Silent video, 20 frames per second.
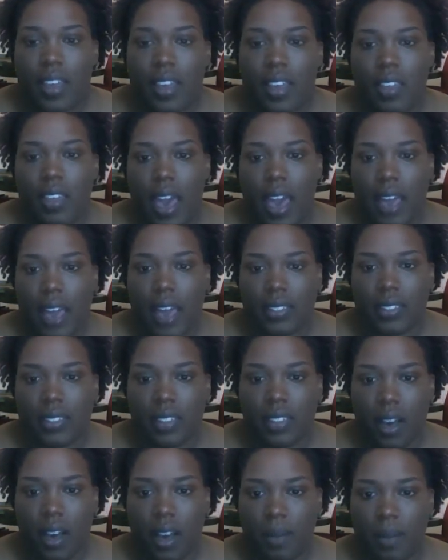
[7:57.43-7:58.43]
that
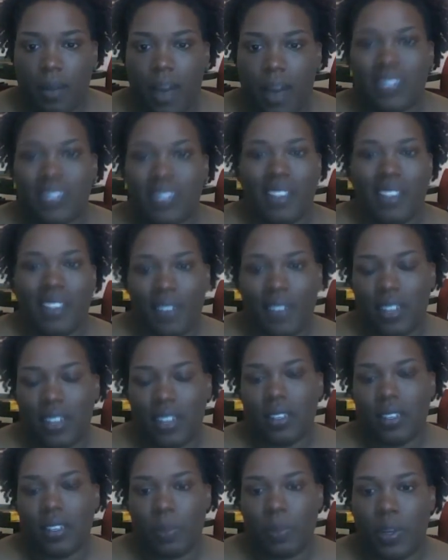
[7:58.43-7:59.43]
I'll
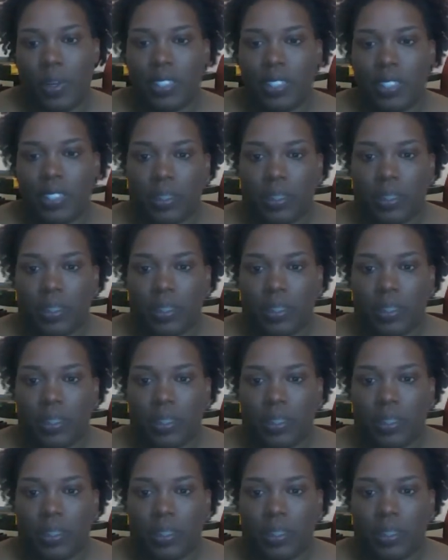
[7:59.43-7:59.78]
definitely put into